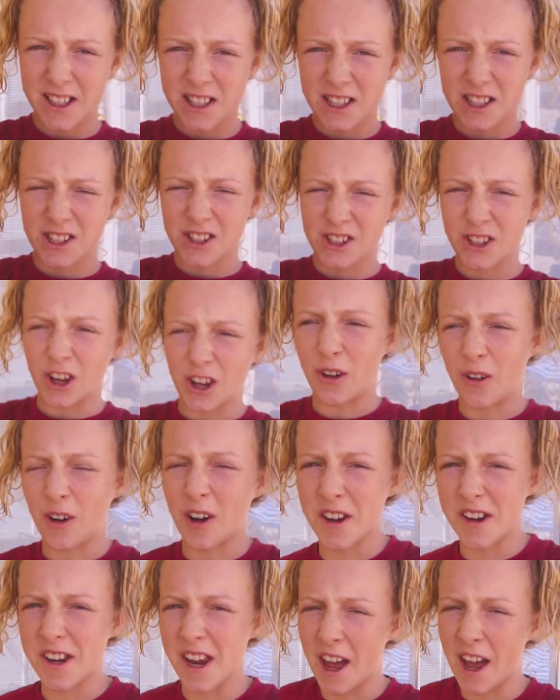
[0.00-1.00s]
Nailed It's a show
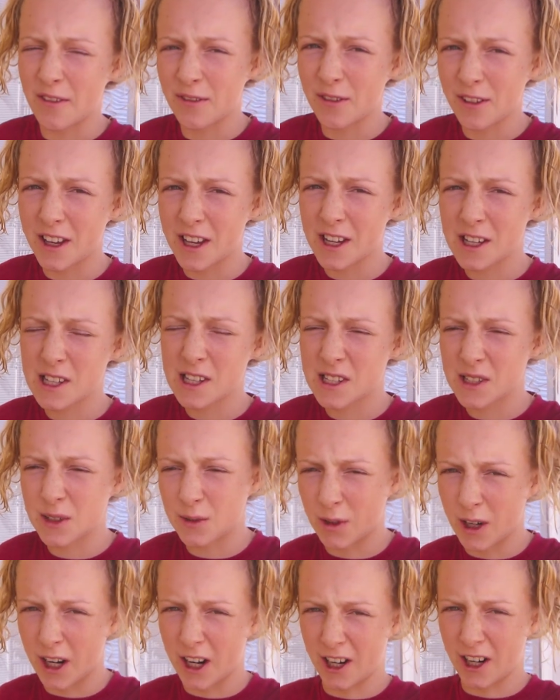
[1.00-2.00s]
on Netflix
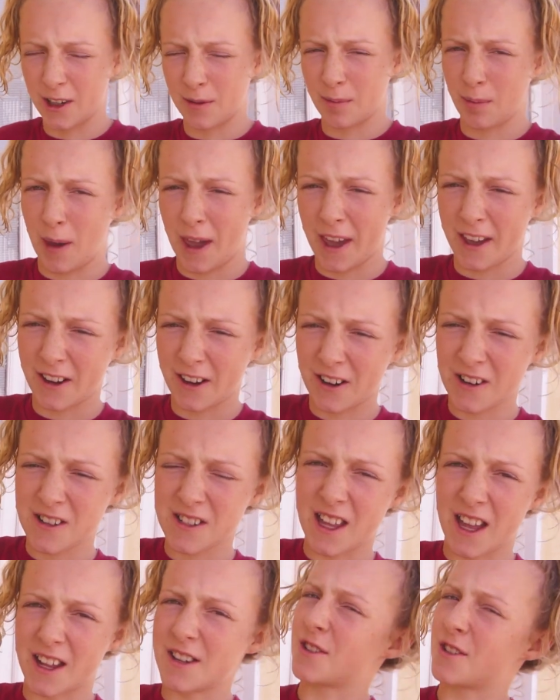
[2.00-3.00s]
where
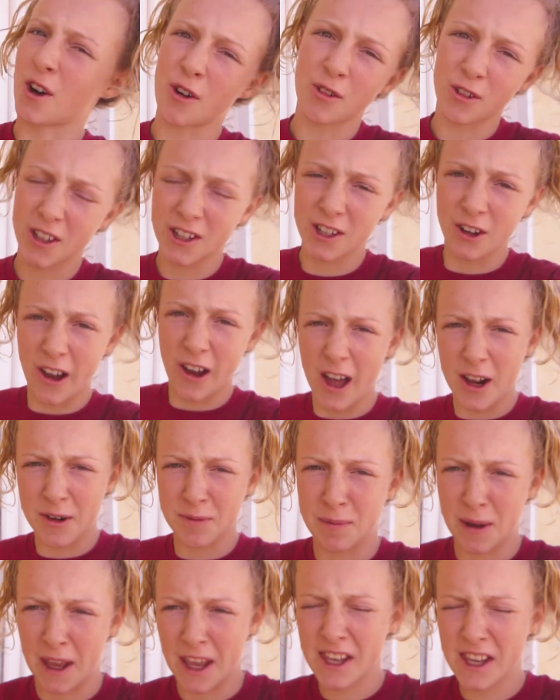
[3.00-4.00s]
bakers that don't really know how
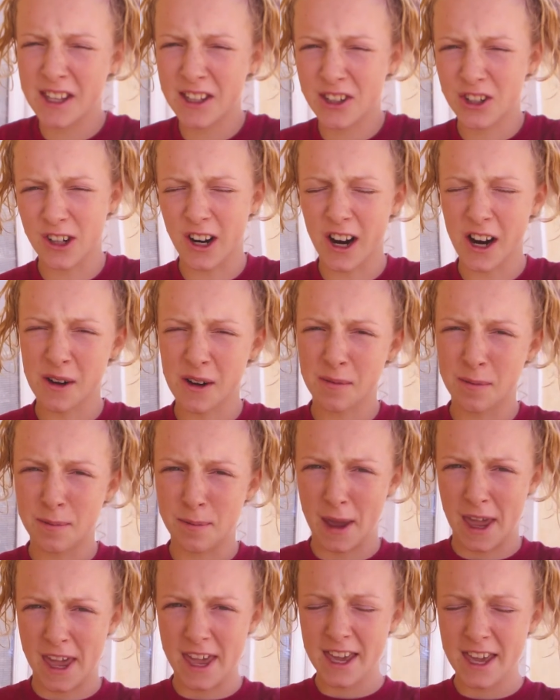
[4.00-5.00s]
to bake try
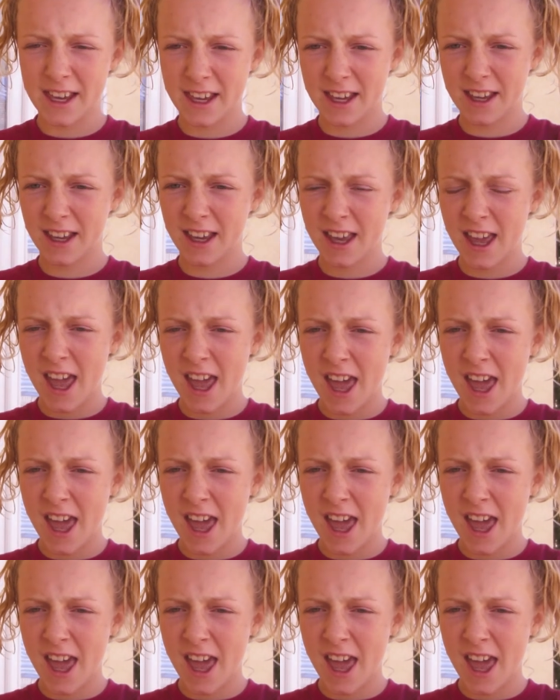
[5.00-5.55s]
and bake.